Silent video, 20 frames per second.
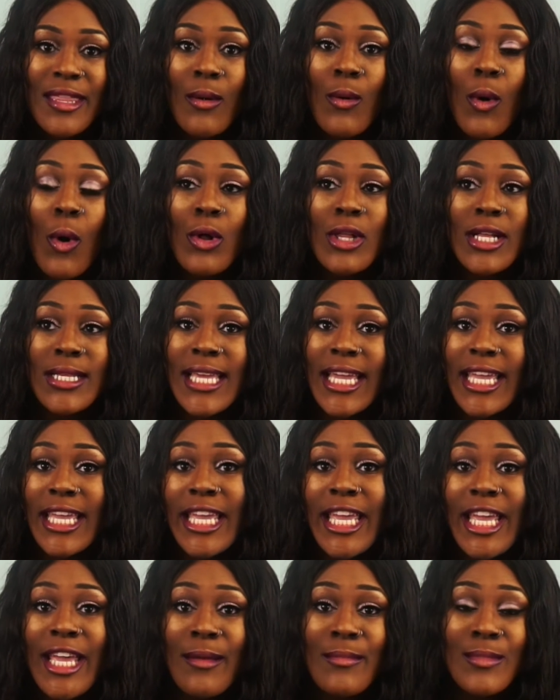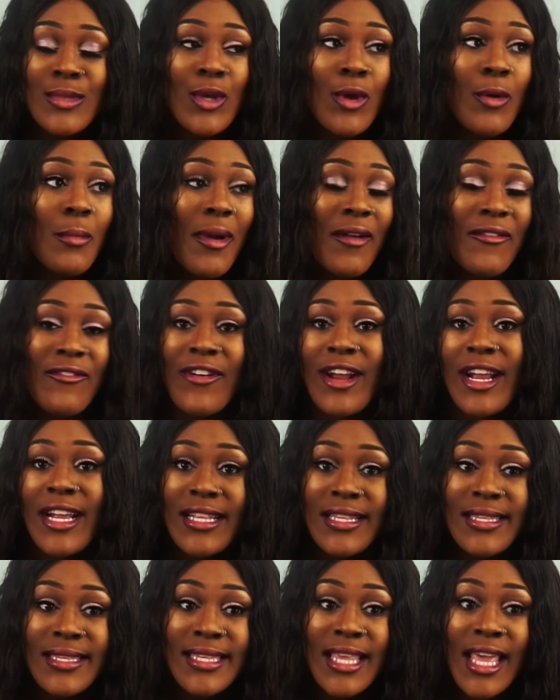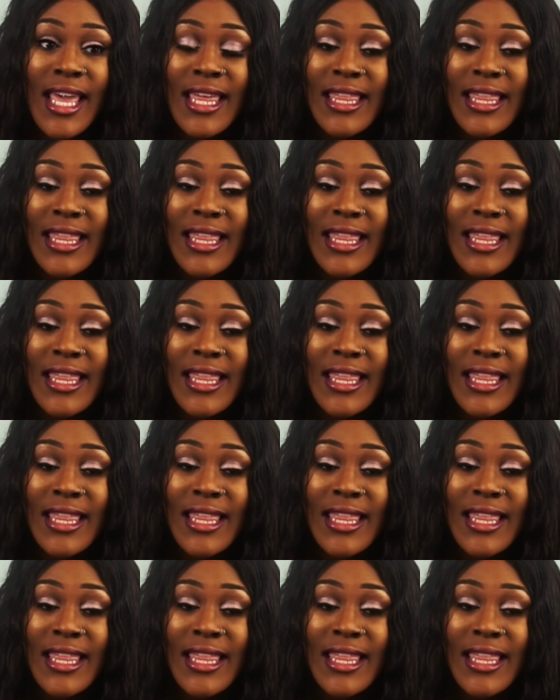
They were all attacking him, so my friends